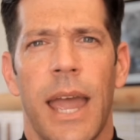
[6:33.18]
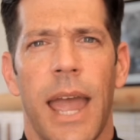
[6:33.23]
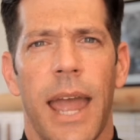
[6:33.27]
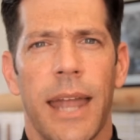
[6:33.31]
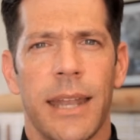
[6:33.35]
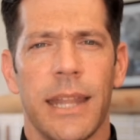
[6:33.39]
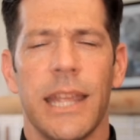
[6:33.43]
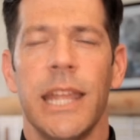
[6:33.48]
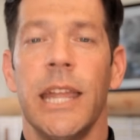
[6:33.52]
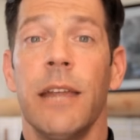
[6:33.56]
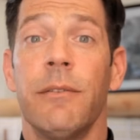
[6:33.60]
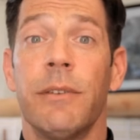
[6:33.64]

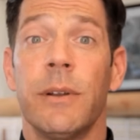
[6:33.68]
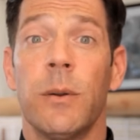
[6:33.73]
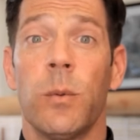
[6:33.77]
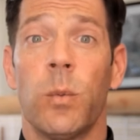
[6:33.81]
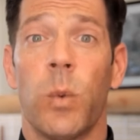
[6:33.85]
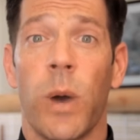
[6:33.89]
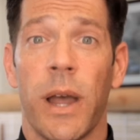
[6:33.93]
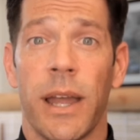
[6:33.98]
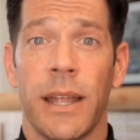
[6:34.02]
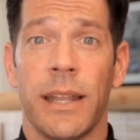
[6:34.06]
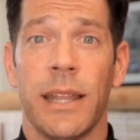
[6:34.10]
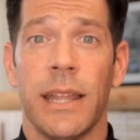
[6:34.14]
And even
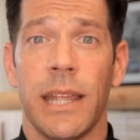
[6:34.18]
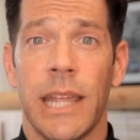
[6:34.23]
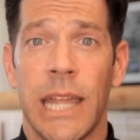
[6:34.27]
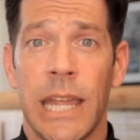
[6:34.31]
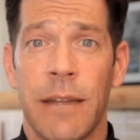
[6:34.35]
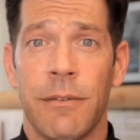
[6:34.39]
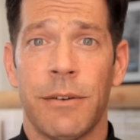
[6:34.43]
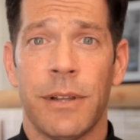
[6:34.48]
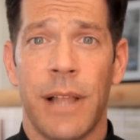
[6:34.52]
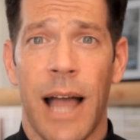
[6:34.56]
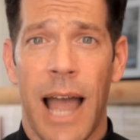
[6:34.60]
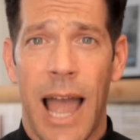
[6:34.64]
when
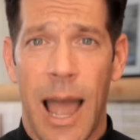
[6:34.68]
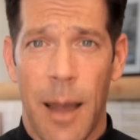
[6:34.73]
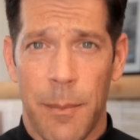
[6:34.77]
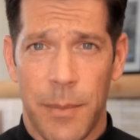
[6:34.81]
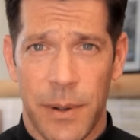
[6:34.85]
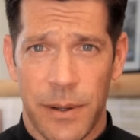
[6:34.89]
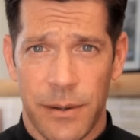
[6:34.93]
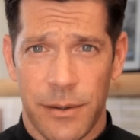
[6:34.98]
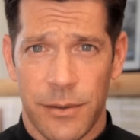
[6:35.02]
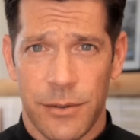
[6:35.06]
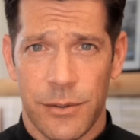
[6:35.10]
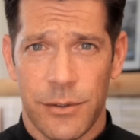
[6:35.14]
evil
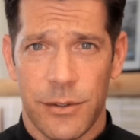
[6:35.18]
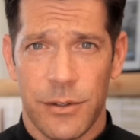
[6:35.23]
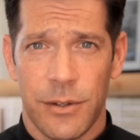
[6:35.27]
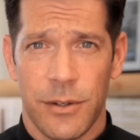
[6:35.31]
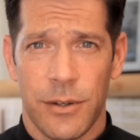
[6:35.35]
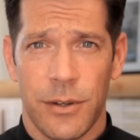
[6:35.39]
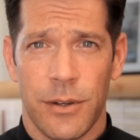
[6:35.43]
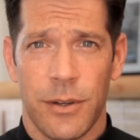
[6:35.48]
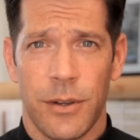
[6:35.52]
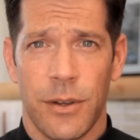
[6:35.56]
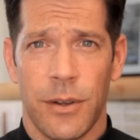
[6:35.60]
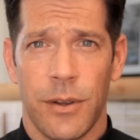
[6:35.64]
happens,
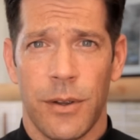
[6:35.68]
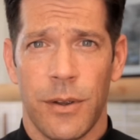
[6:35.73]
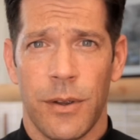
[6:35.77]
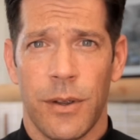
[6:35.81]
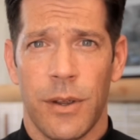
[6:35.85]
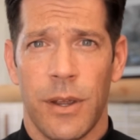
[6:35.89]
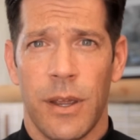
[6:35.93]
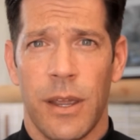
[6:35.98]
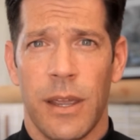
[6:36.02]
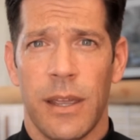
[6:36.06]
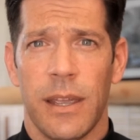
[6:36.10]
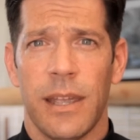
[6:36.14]

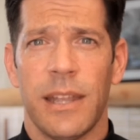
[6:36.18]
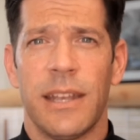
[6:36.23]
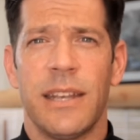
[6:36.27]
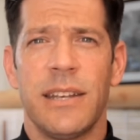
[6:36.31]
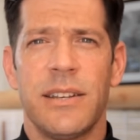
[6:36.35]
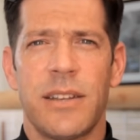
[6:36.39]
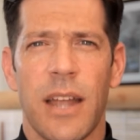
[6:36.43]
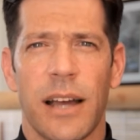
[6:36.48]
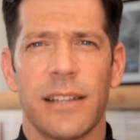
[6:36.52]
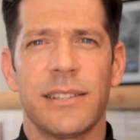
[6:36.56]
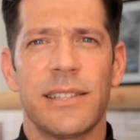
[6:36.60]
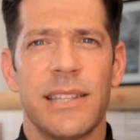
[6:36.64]
it
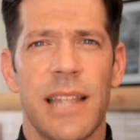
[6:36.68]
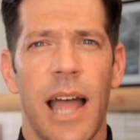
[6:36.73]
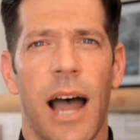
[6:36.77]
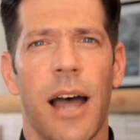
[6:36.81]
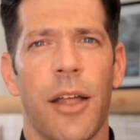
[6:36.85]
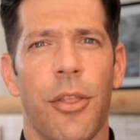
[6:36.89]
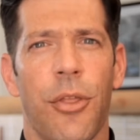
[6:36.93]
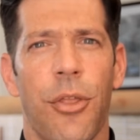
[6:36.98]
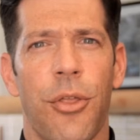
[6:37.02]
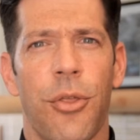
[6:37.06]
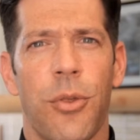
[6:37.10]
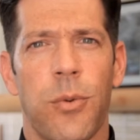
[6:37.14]
does
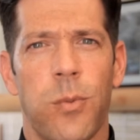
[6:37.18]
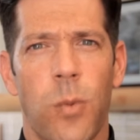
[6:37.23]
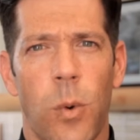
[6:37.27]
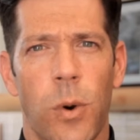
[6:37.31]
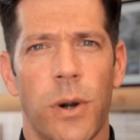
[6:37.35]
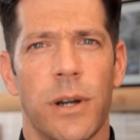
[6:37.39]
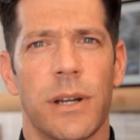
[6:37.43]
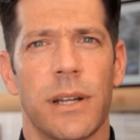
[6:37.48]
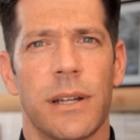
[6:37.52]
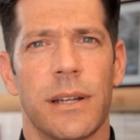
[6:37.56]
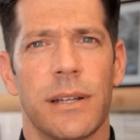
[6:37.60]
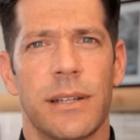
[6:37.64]
not
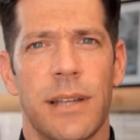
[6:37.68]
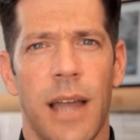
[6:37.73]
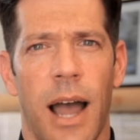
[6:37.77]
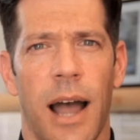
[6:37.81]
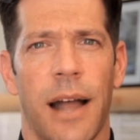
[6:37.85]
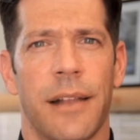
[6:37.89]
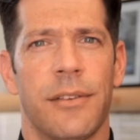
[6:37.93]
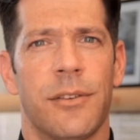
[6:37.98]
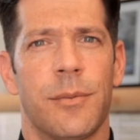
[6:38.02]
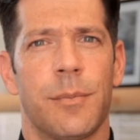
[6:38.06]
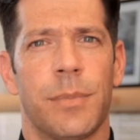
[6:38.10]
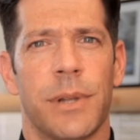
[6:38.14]
thwart
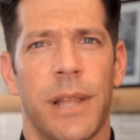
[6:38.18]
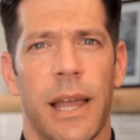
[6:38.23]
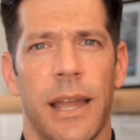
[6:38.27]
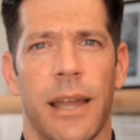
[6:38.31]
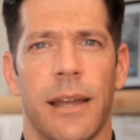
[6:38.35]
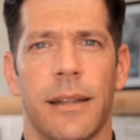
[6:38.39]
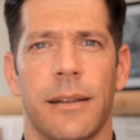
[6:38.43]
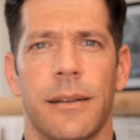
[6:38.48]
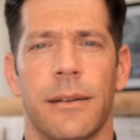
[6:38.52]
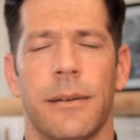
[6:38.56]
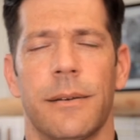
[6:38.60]
God's plan.